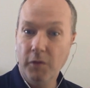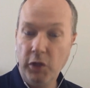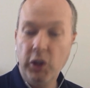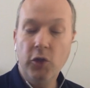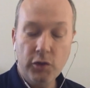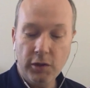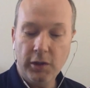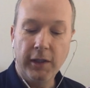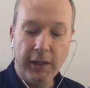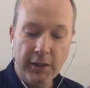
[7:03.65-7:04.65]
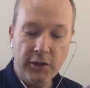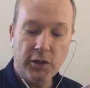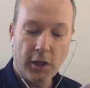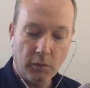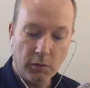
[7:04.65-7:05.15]
Usually, in
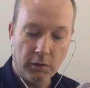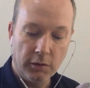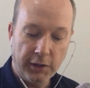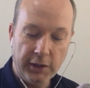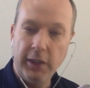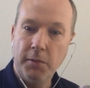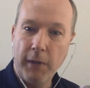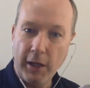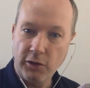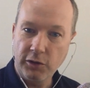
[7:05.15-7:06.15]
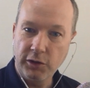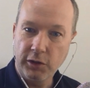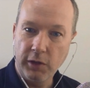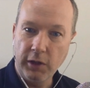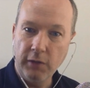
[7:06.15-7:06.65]
general, you need a bachelor's
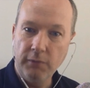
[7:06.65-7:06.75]
degree,